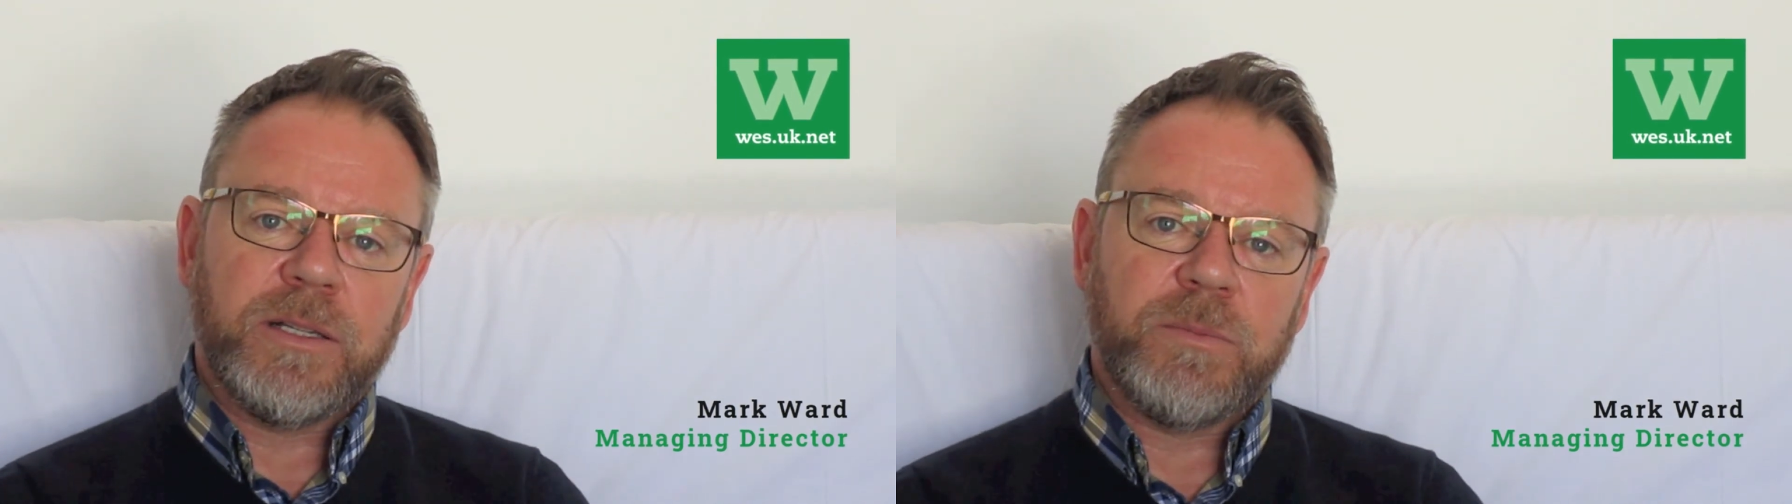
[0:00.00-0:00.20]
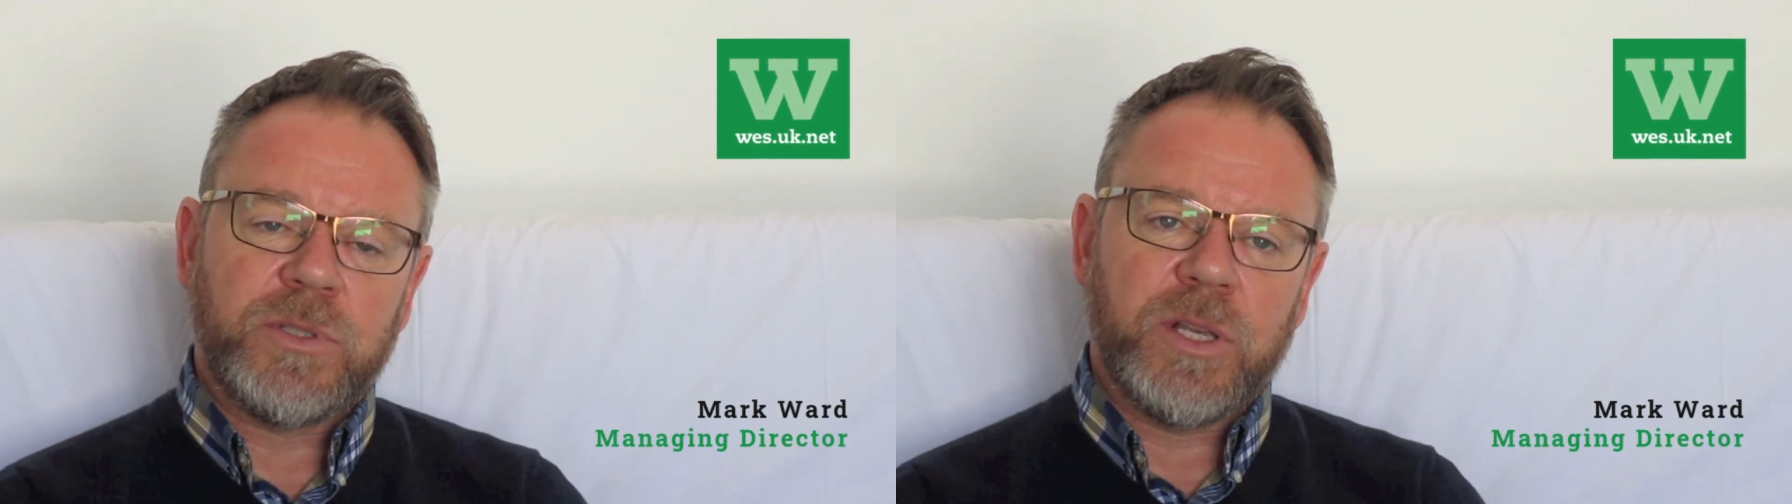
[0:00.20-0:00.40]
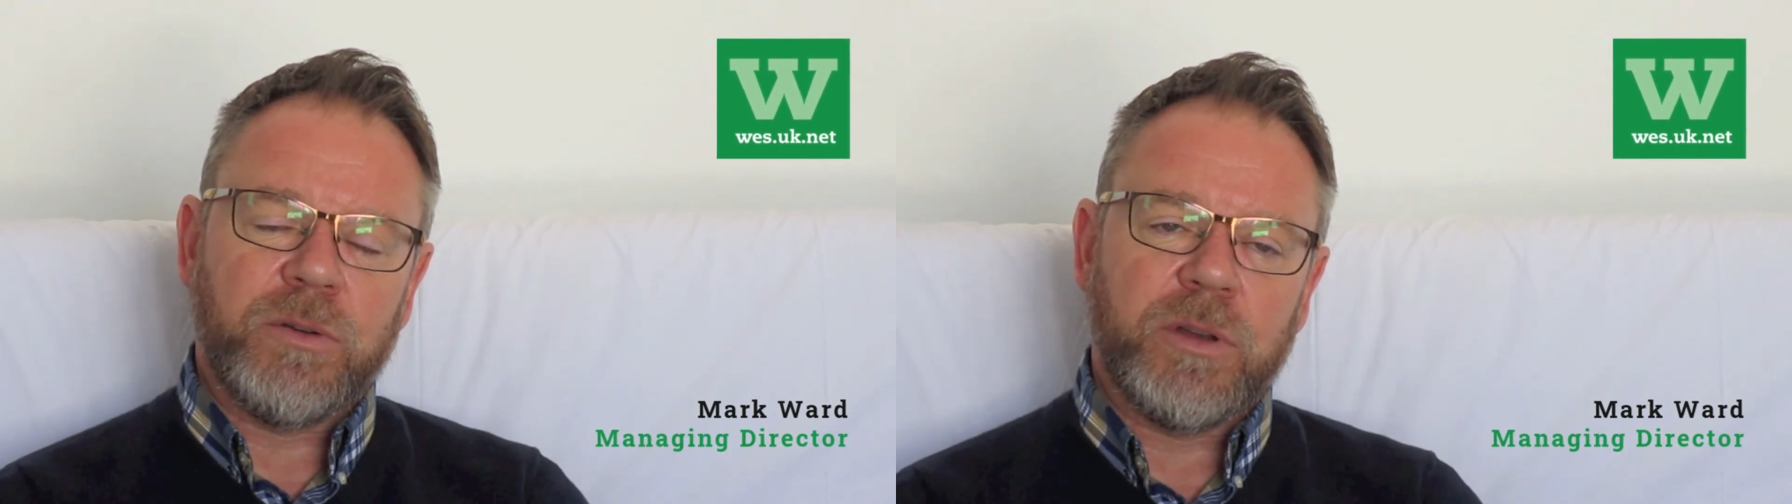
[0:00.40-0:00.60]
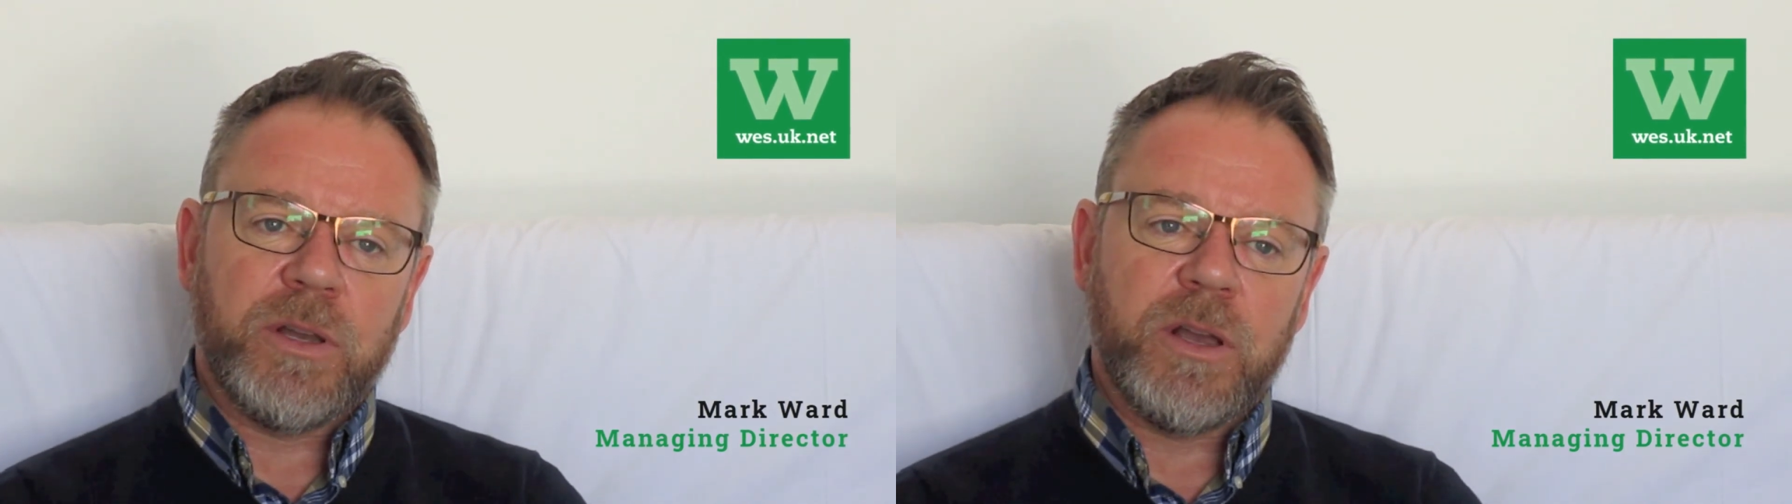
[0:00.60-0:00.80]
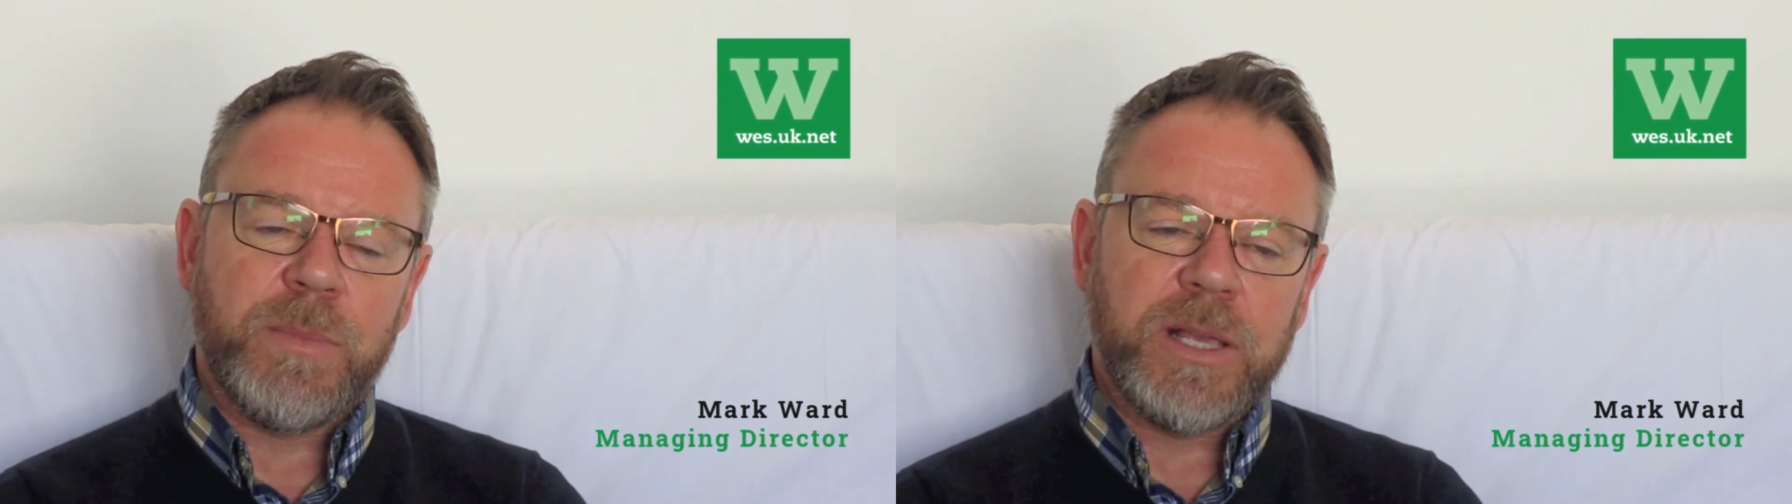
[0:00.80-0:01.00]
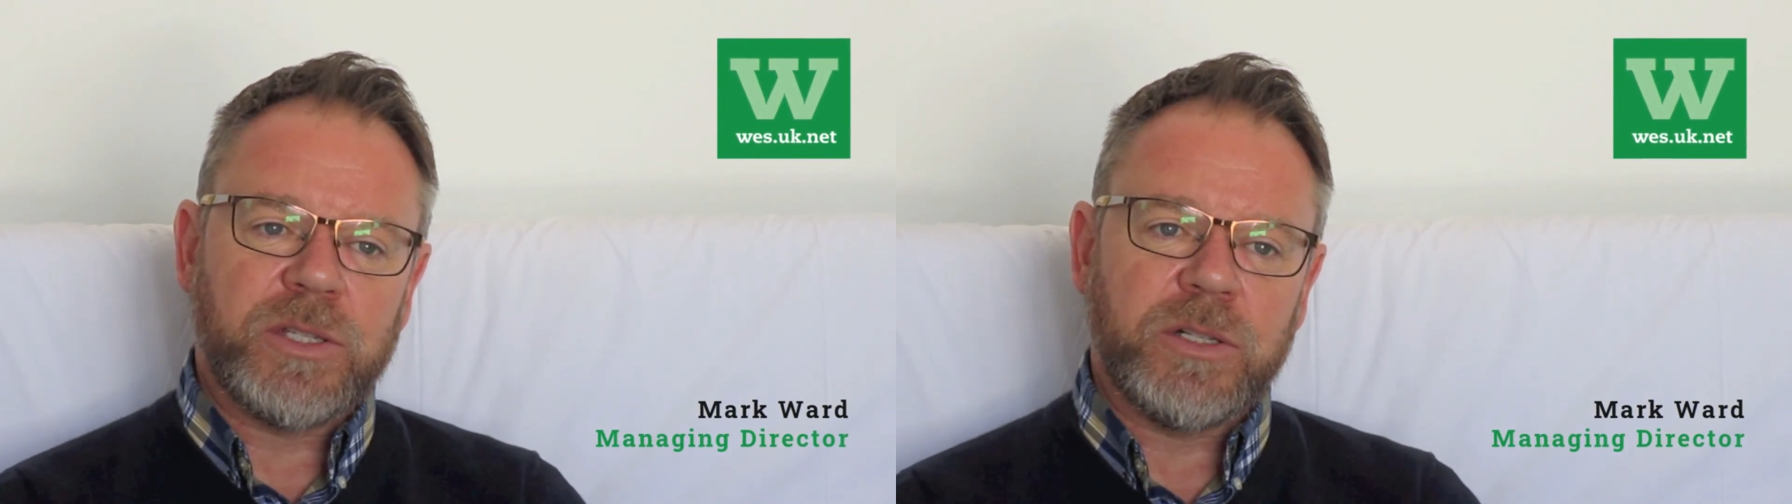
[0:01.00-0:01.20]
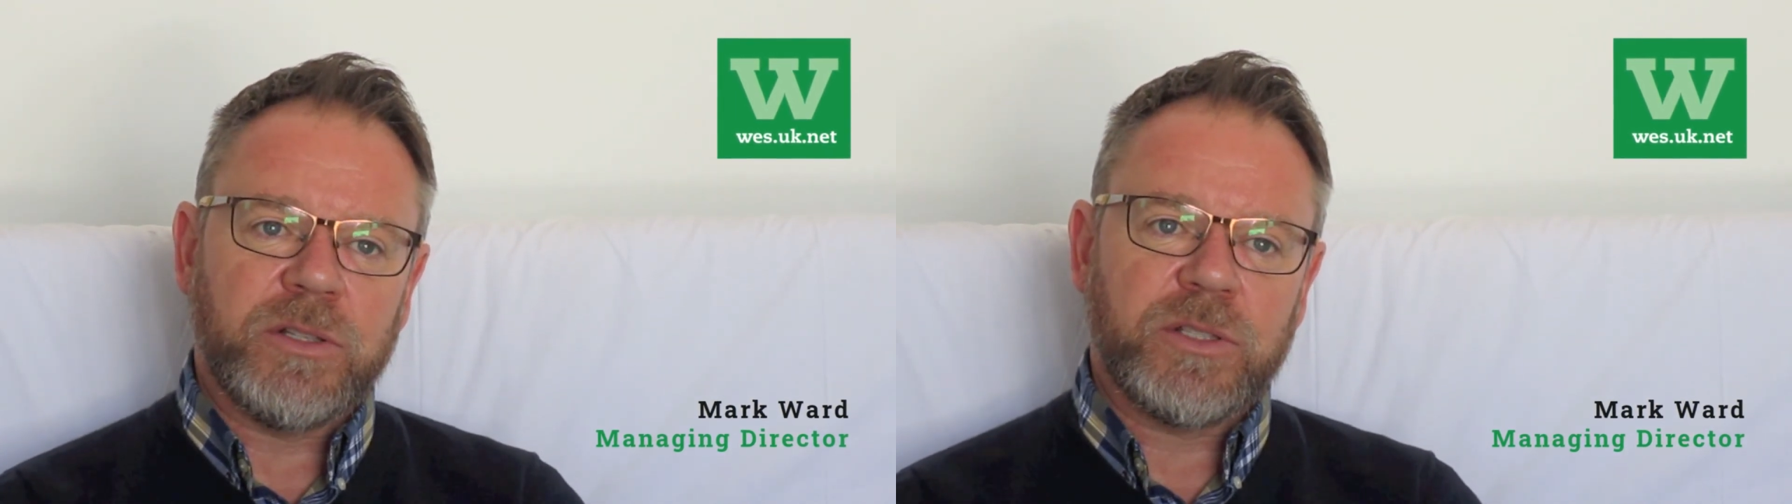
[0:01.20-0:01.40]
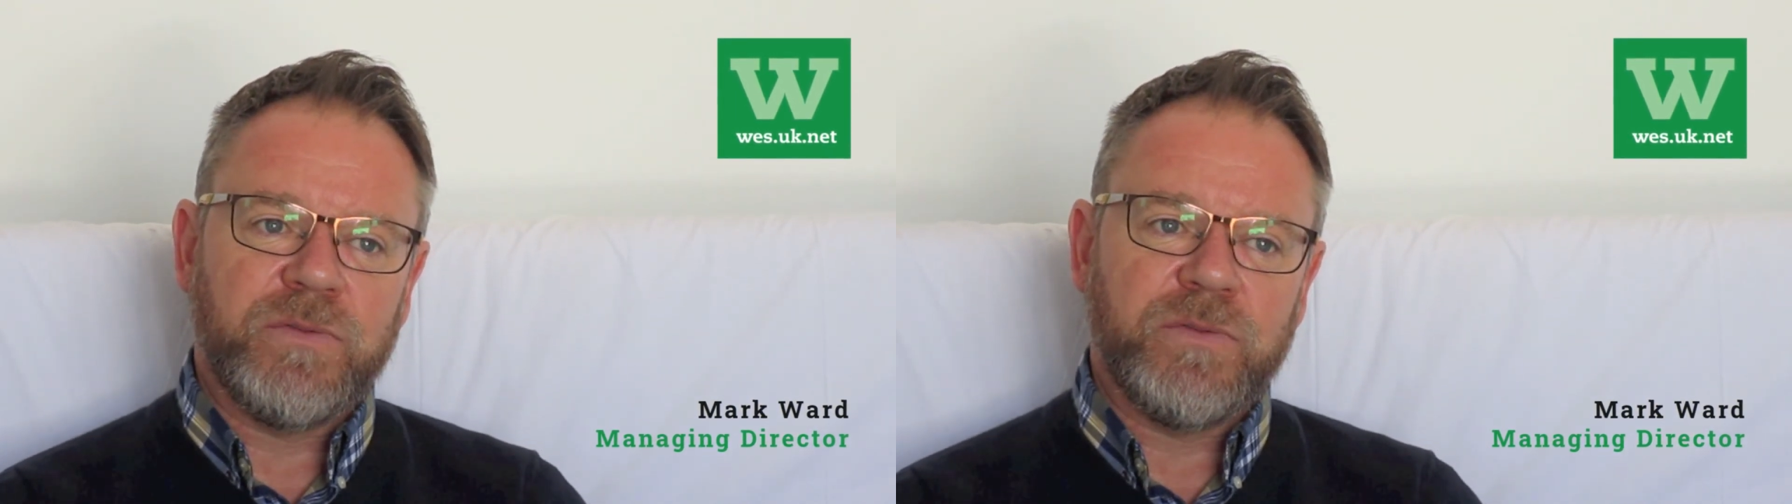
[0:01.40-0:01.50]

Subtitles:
So a maintenance